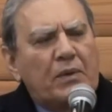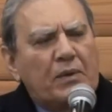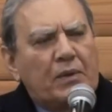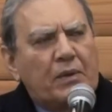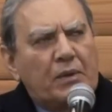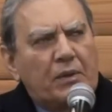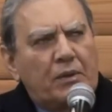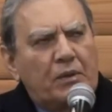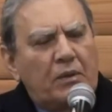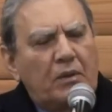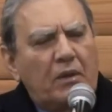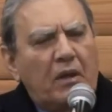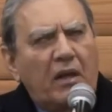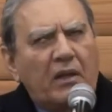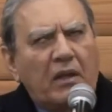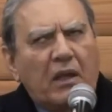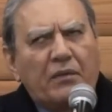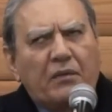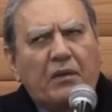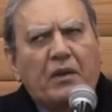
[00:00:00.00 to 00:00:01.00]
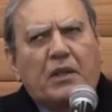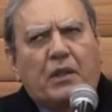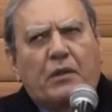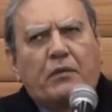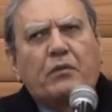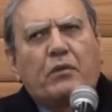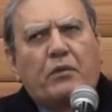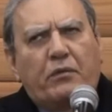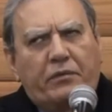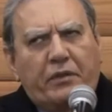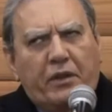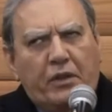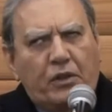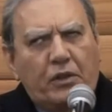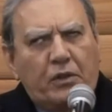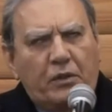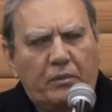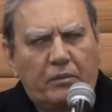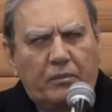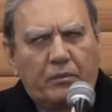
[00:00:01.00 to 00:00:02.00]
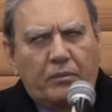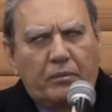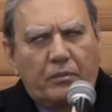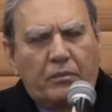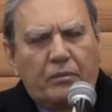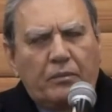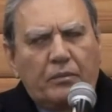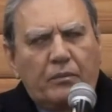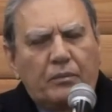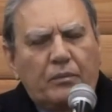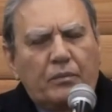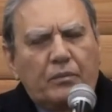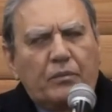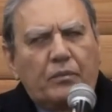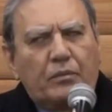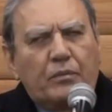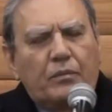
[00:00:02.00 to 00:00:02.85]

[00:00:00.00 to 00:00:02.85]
by a sponsor and a father of confession.